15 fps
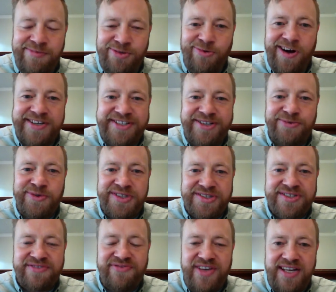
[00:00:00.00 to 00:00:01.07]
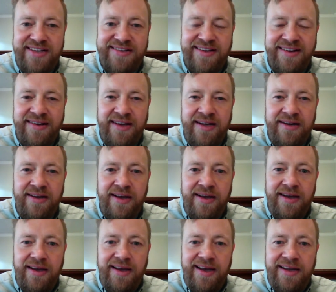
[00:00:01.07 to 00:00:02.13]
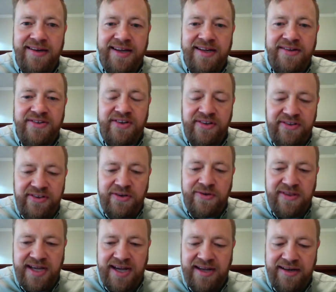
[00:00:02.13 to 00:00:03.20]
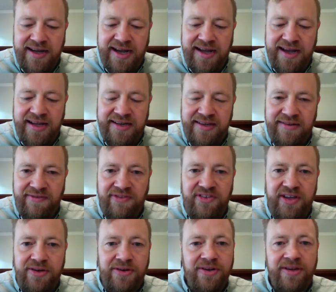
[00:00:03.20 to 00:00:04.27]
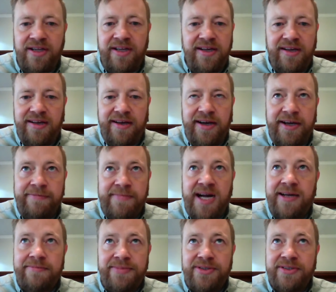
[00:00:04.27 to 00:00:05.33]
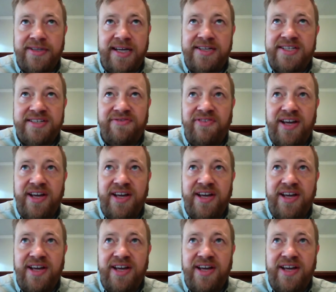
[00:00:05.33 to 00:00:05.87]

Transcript: washing Will's feet, and to do that, I didn't feel humbled. I just